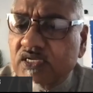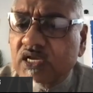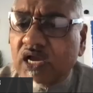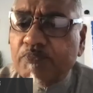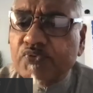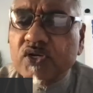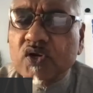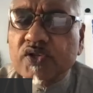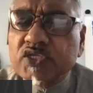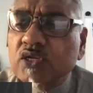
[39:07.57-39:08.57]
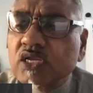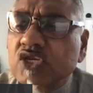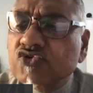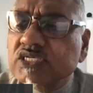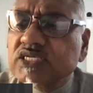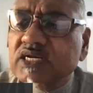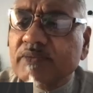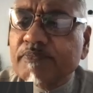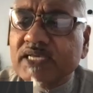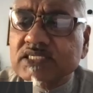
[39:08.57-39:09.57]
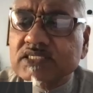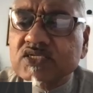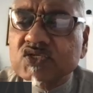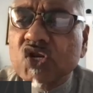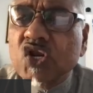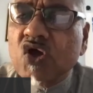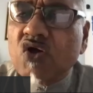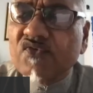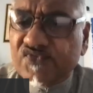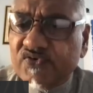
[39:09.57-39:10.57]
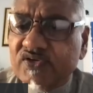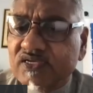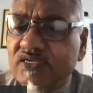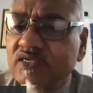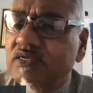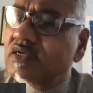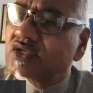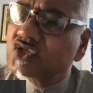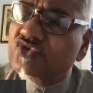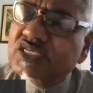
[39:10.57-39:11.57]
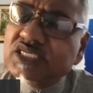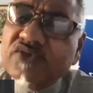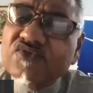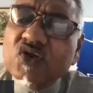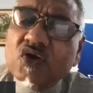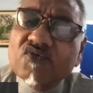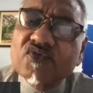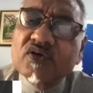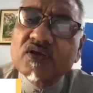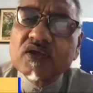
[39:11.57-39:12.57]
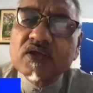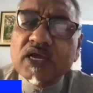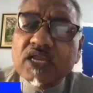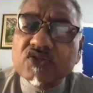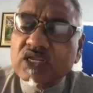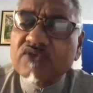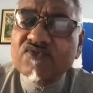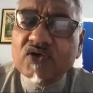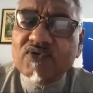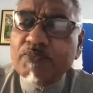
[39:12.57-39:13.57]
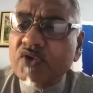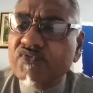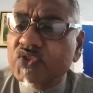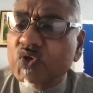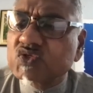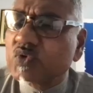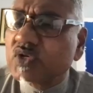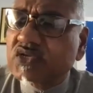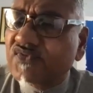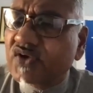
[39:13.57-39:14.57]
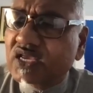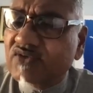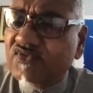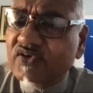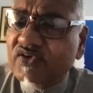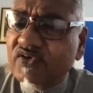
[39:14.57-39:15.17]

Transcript: I pray, Lord, that you'll increase their capacity to love, to receive love, and to give love. I pray for those who need to forgive.